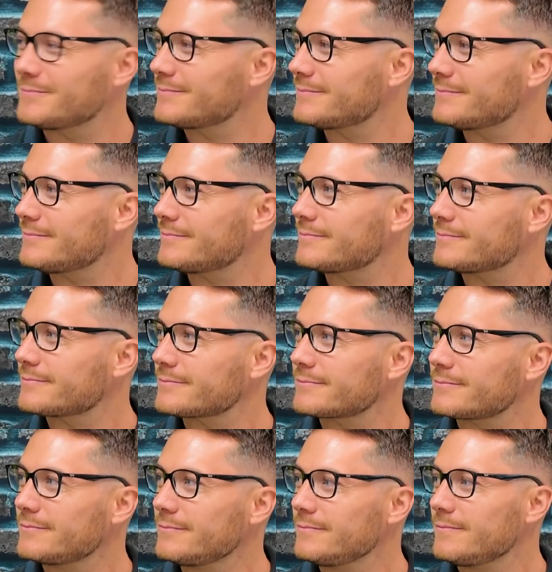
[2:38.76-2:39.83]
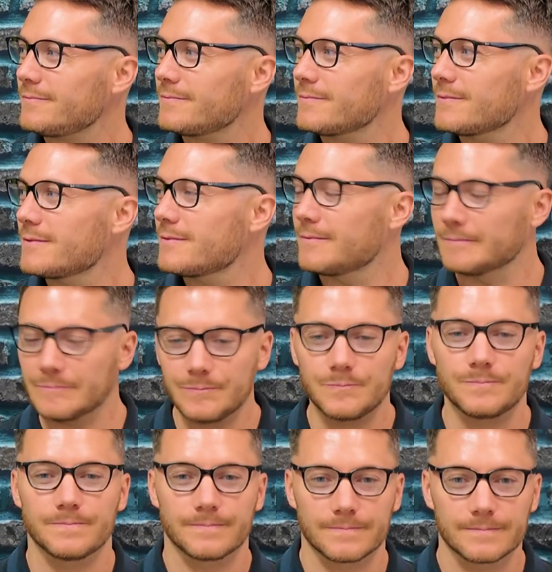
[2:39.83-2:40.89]

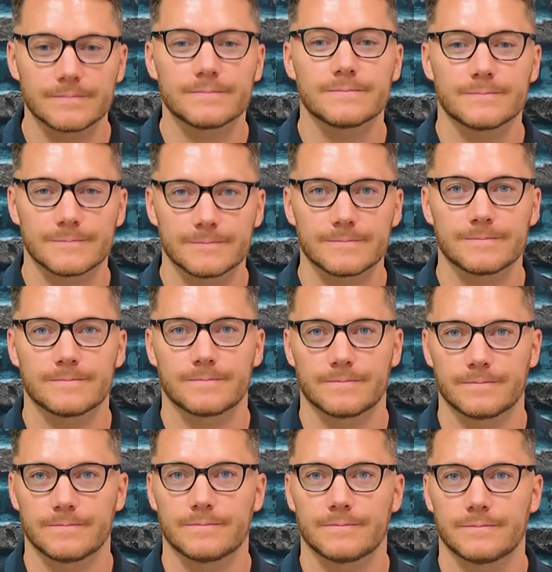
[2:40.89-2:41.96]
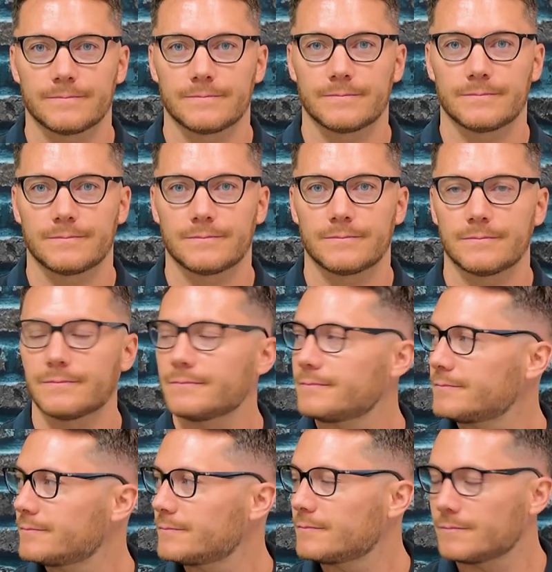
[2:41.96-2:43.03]

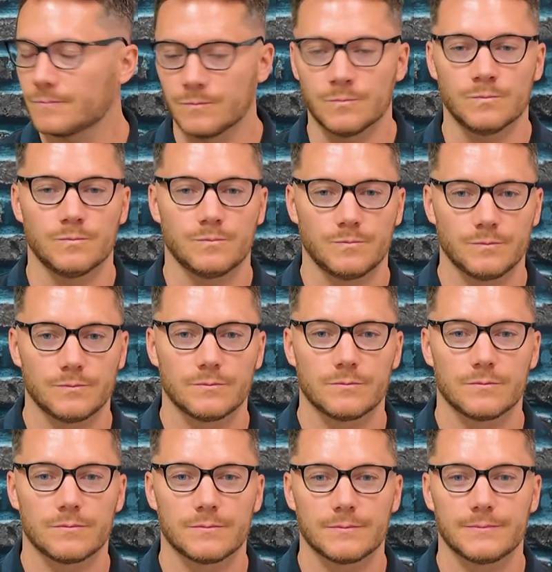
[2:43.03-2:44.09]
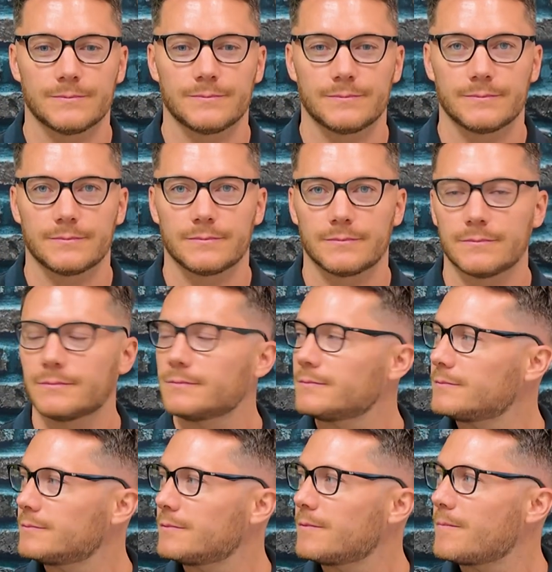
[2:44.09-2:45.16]

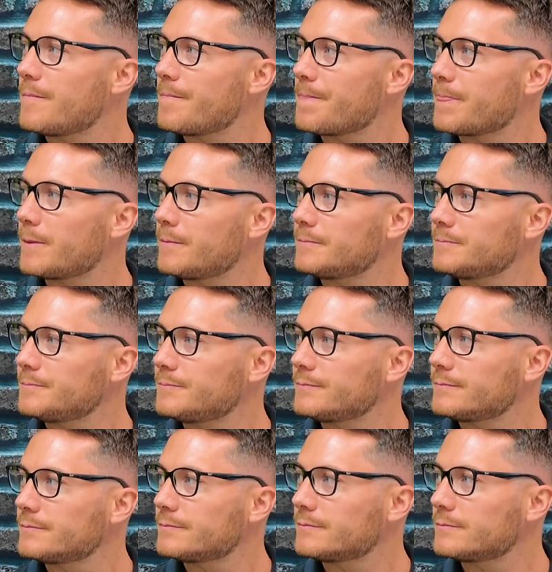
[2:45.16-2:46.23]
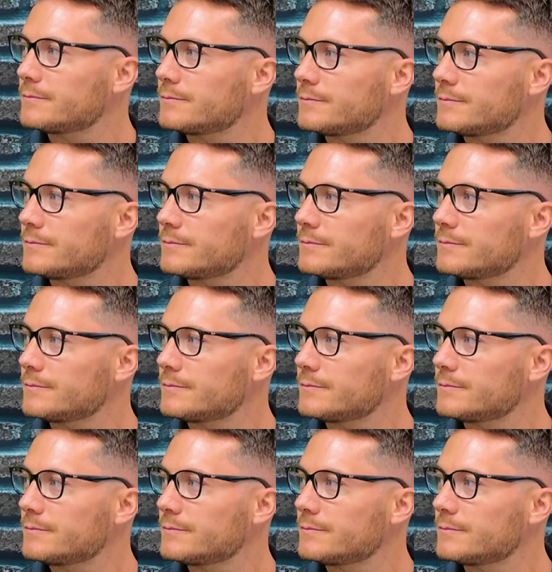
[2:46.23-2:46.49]
(not speaking)